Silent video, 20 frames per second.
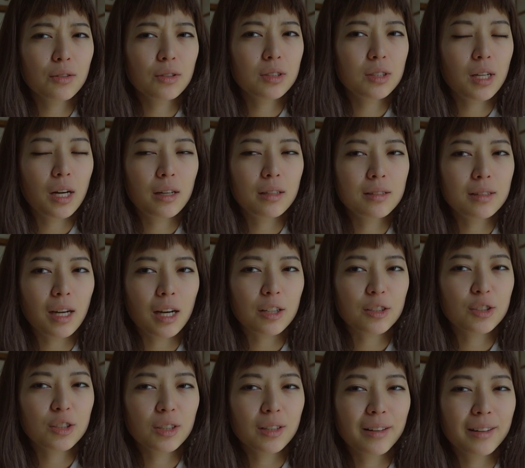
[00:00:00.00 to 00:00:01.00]
which sounds
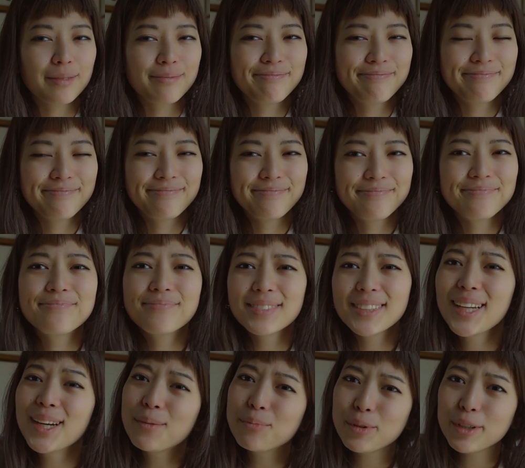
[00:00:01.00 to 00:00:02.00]
actually like,
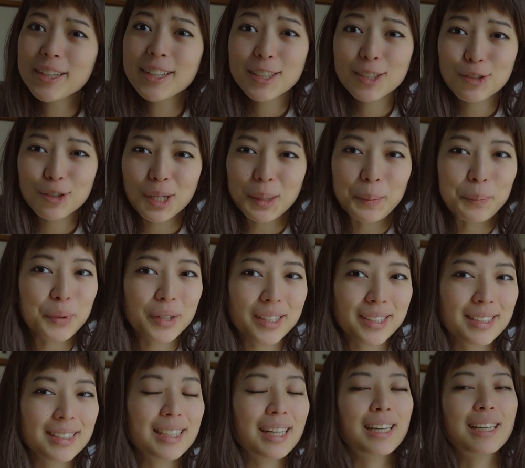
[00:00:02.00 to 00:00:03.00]
you know, pretty extreme, pretty
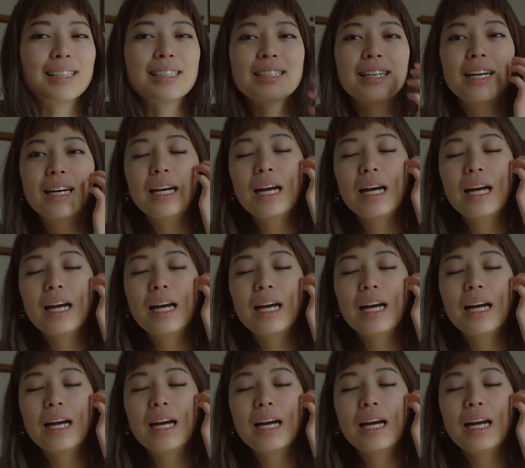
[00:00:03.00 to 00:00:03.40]
intense.